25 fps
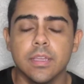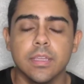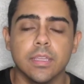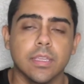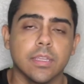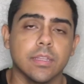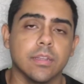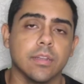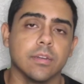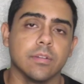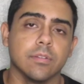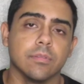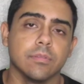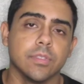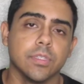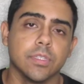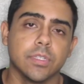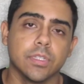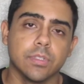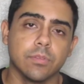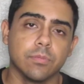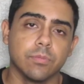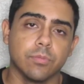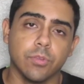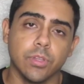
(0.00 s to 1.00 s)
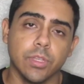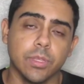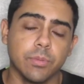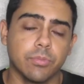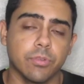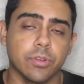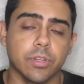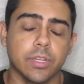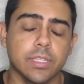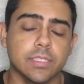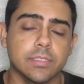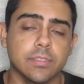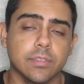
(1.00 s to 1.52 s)
You know, you could really
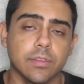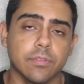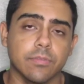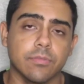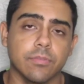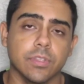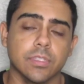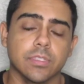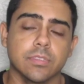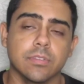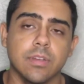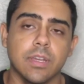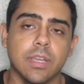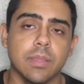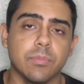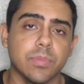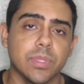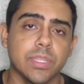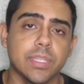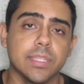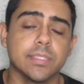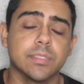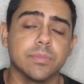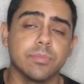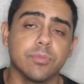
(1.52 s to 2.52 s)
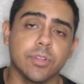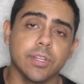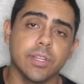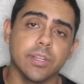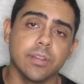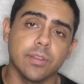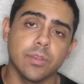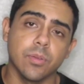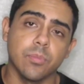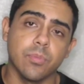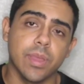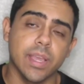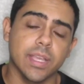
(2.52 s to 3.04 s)
progress on your front squat and be disappointed on
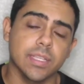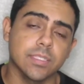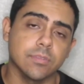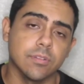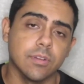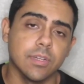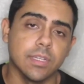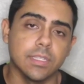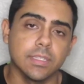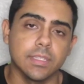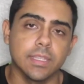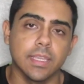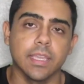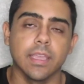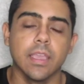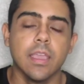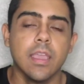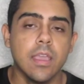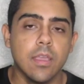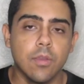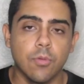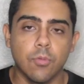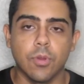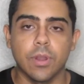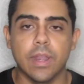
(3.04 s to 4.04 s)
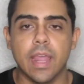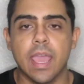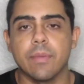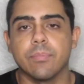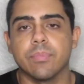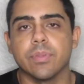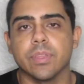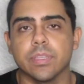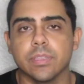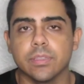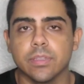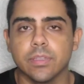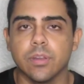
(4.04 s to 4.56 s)
your back squat and think, what
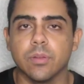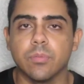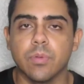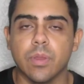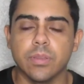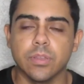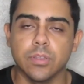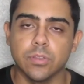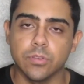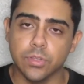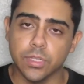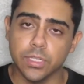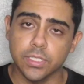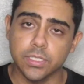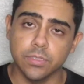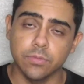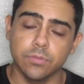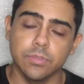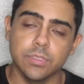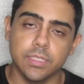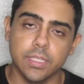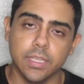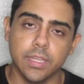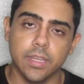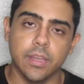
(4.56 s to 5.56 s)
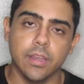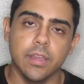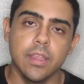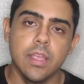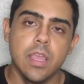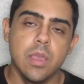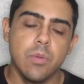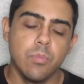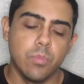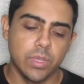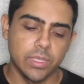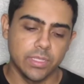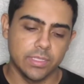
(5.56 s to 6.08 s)
happened? You know, my nutrition was there,
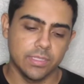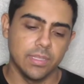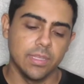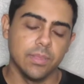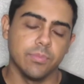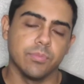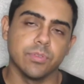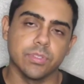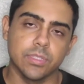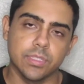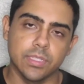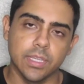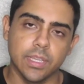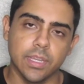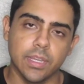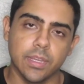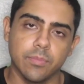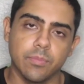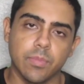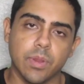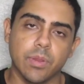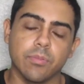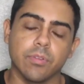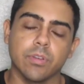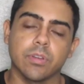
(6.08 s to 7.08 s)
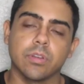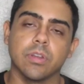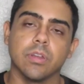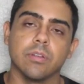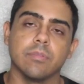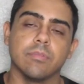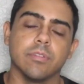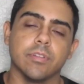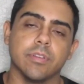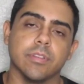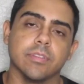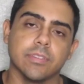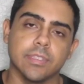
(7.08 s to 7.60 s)
my sleep was there, my
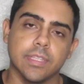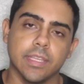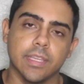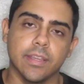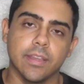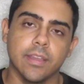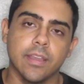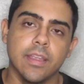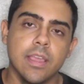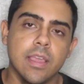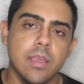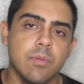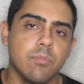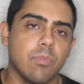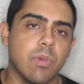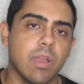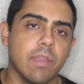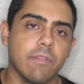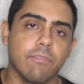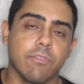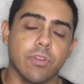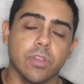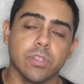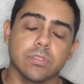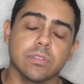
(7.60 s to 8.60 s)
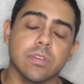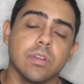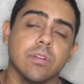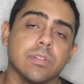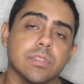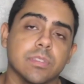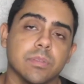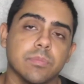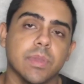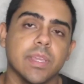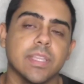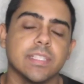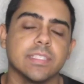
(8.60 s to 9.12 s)
recovery was there, my front squat was
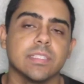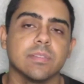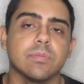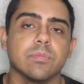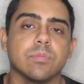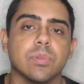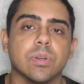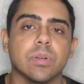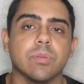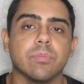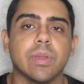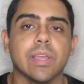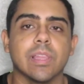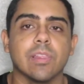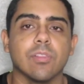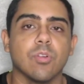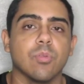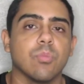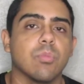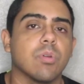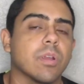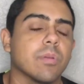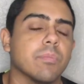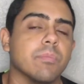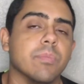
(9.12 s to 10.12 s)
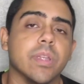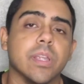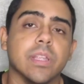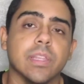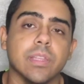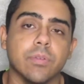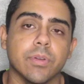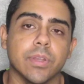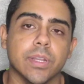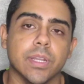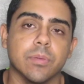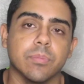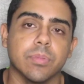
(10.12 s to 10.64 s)
amazing, but my low bar barely
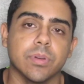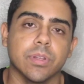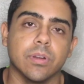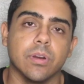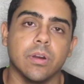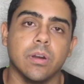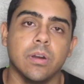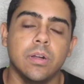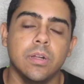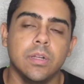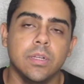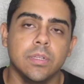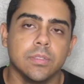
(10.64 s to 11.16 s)
went up at all.